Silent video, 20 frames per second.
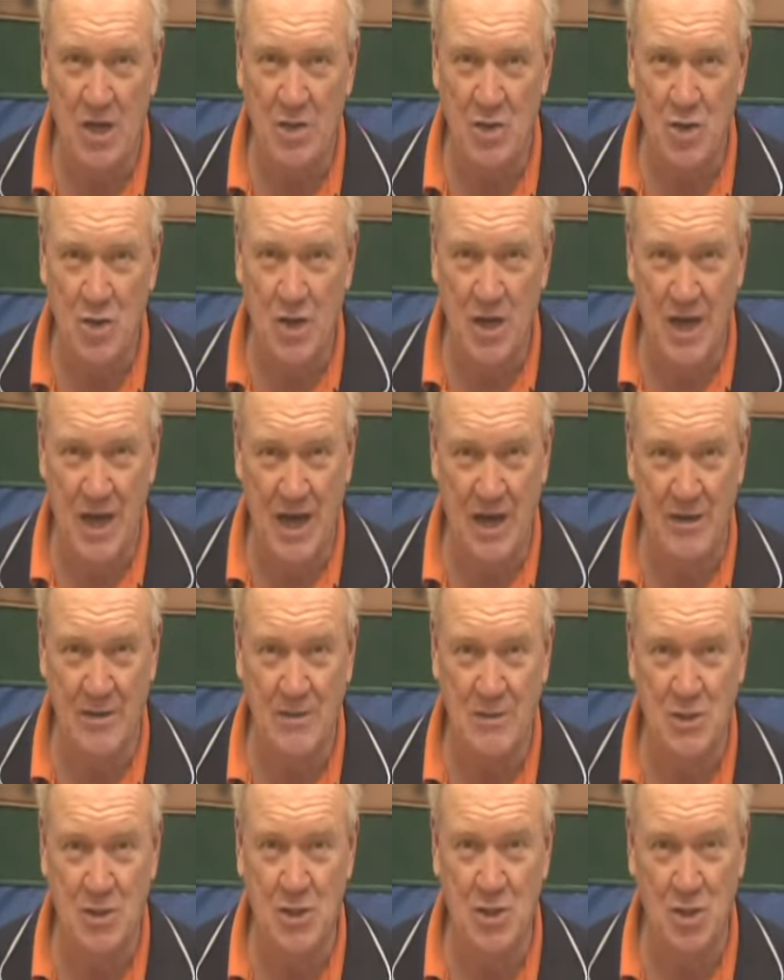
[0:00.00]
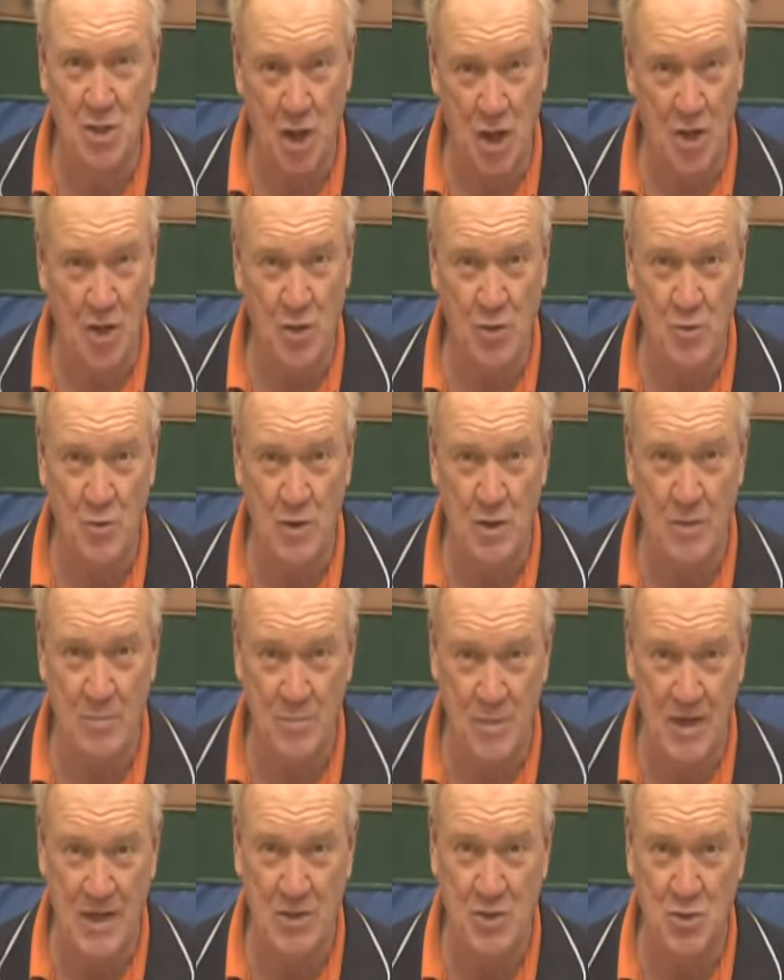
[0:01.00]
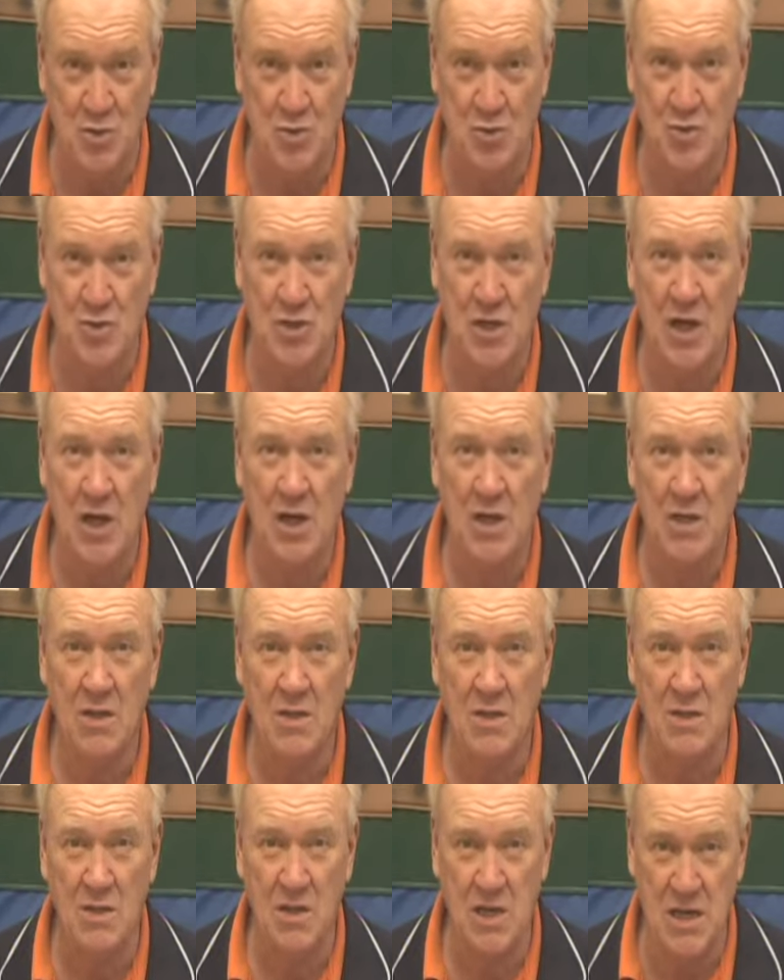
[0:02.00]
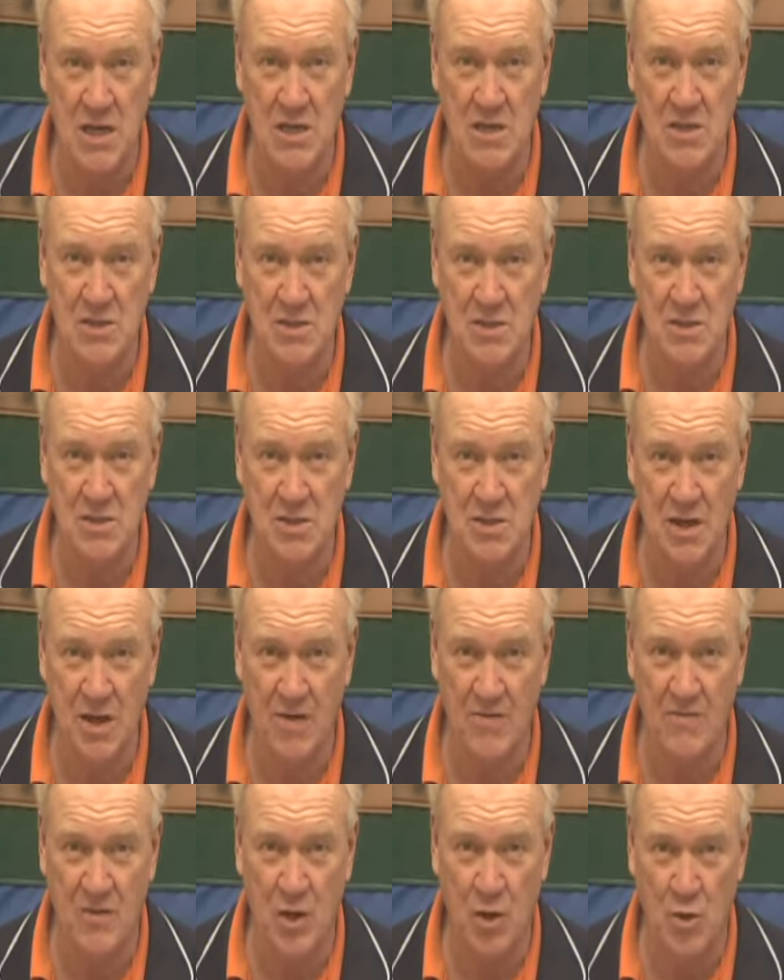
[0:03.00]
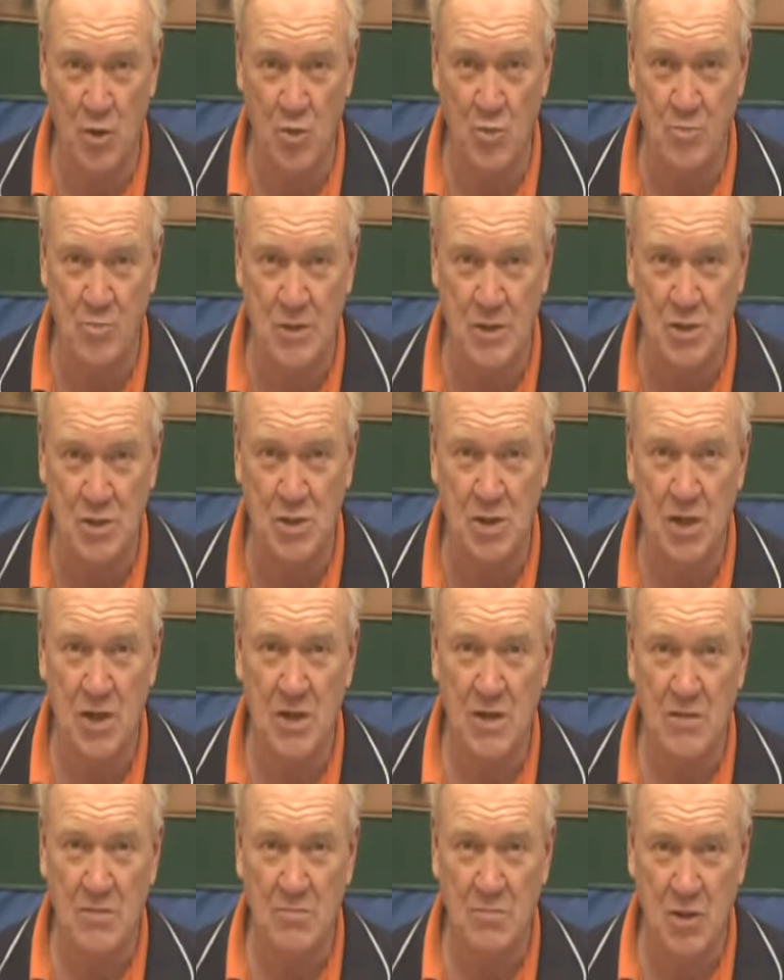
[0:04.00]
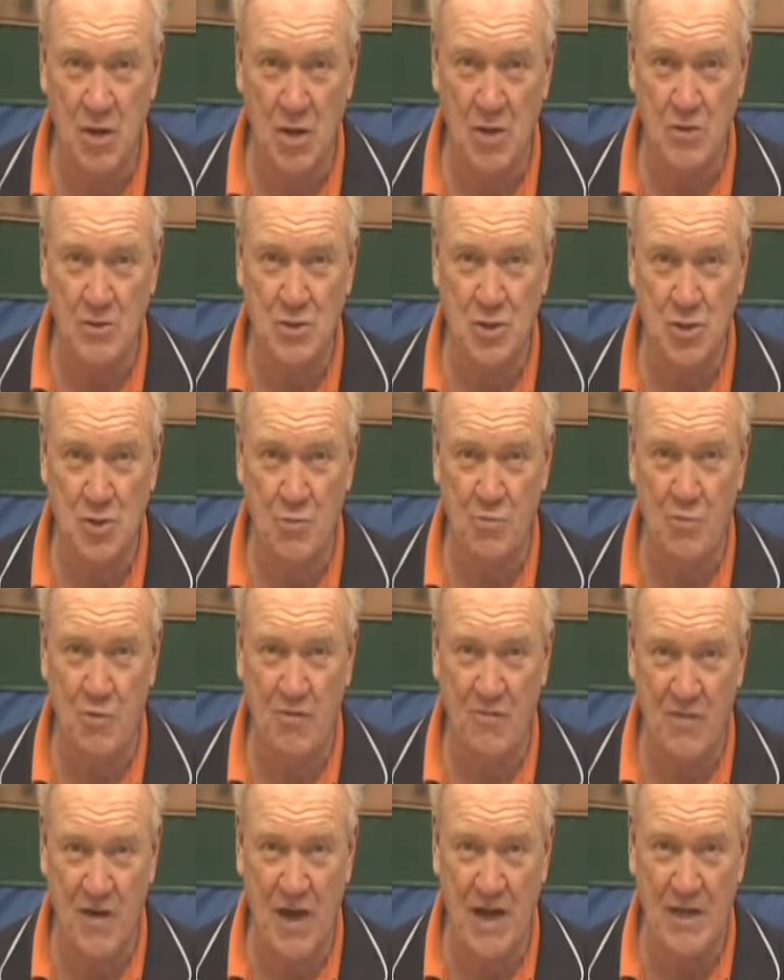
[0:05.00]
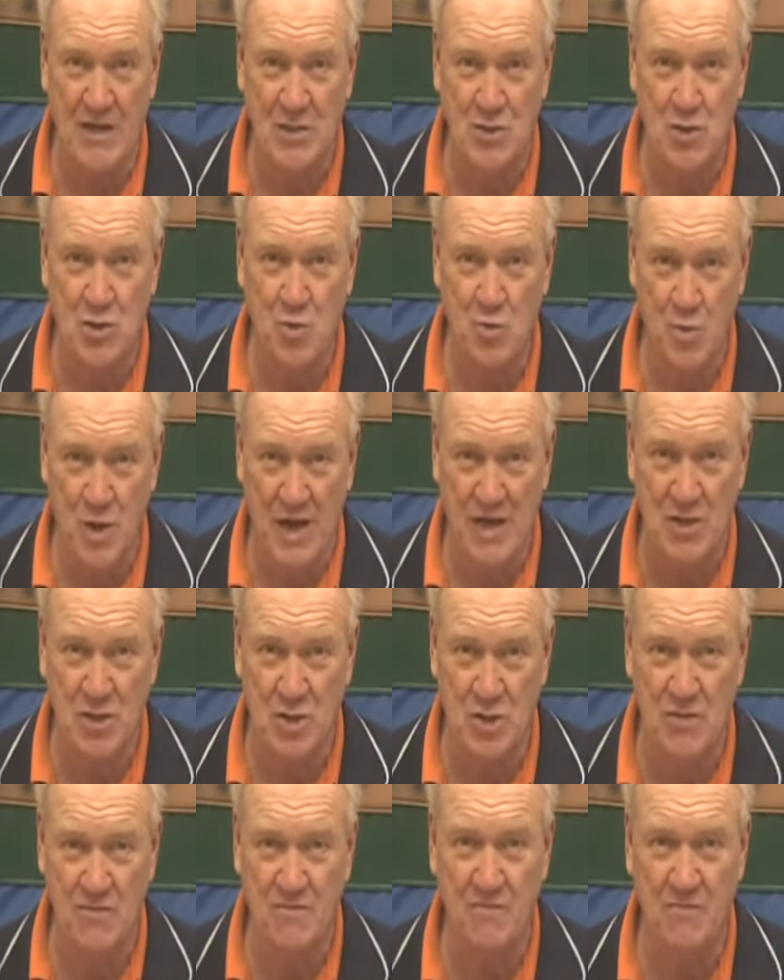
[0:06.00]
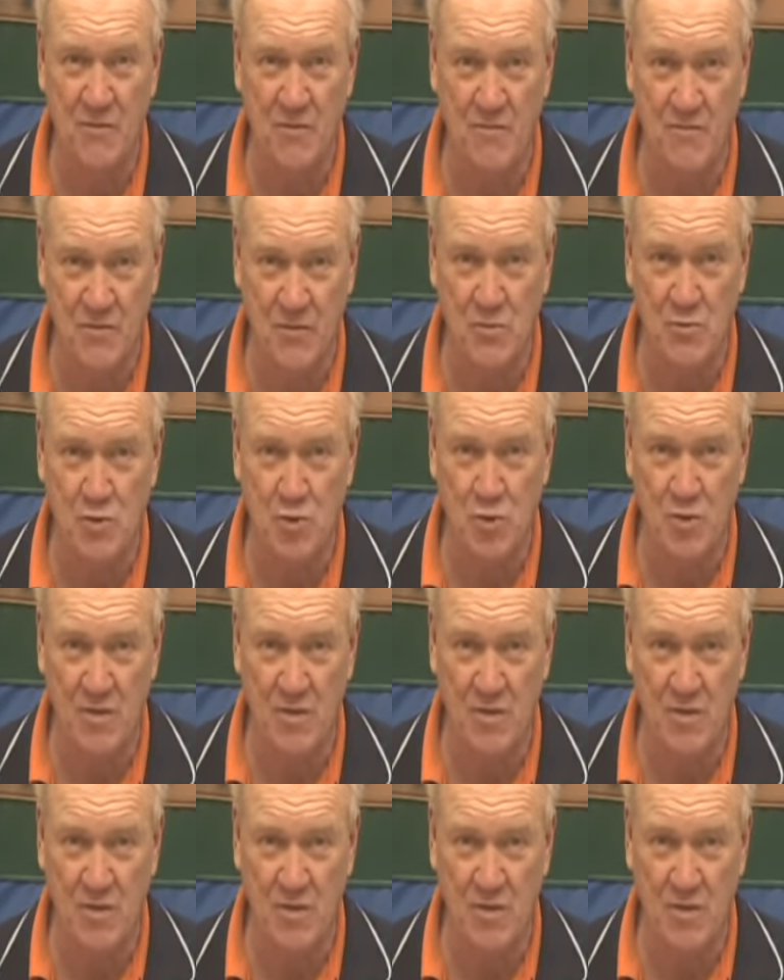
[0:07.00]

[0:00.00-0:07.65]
The count not only measures the needs of the homeless, but also provides direction for future